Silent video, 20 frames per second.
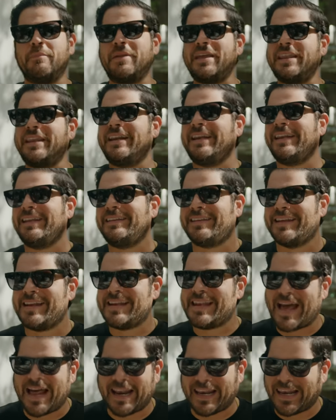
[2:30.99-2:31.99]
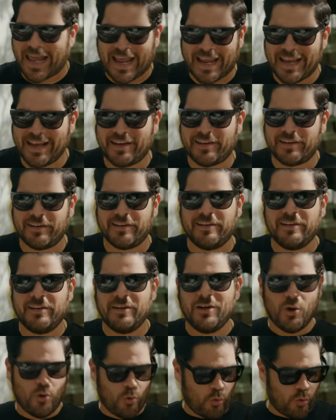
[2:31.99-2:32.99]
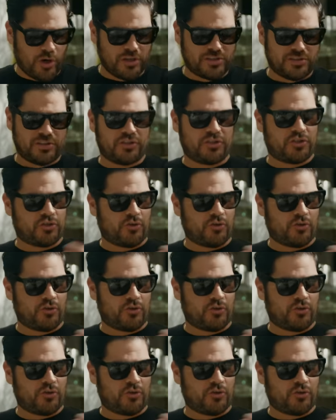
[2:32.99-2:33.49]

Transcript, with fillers: immediately did not like was the